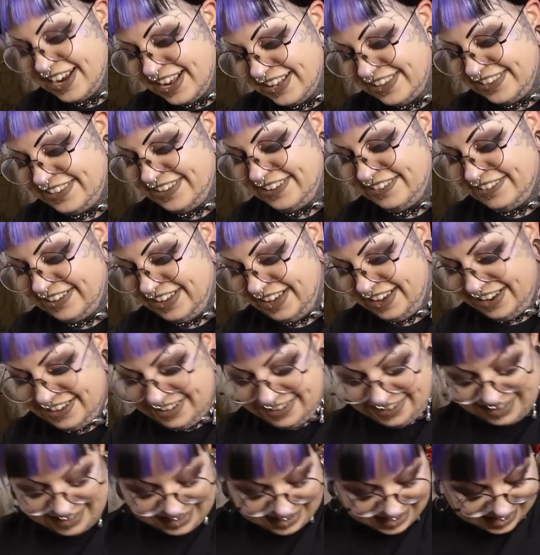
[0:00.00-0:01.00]
It's still good.
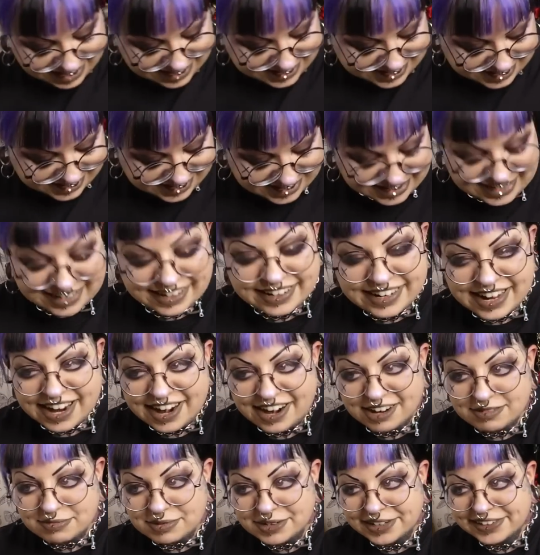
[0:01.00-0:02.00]
It's just a little
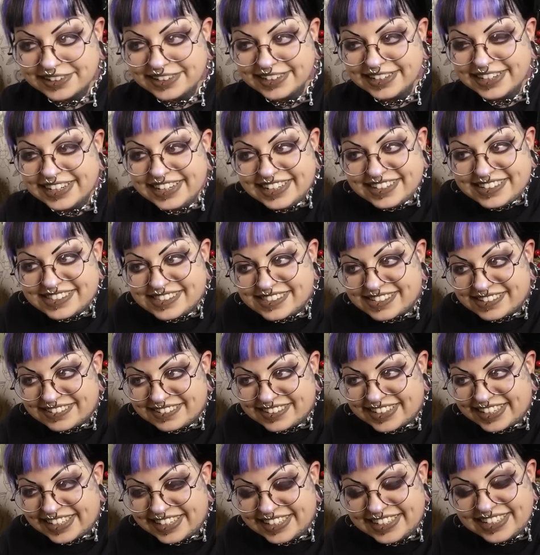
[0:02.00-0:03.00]
airborne. It's still
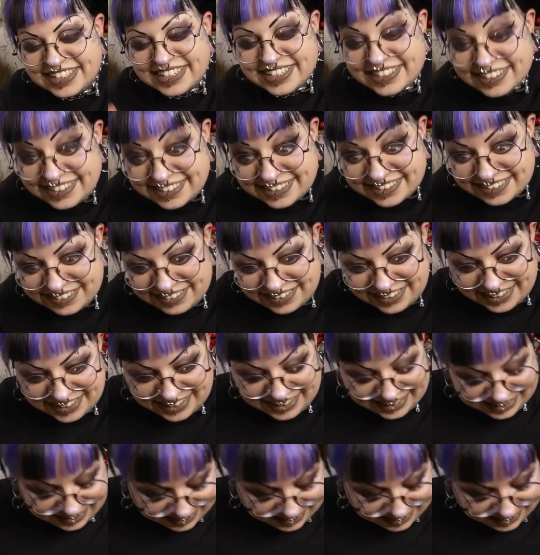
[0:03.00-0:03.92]
good. It's still good.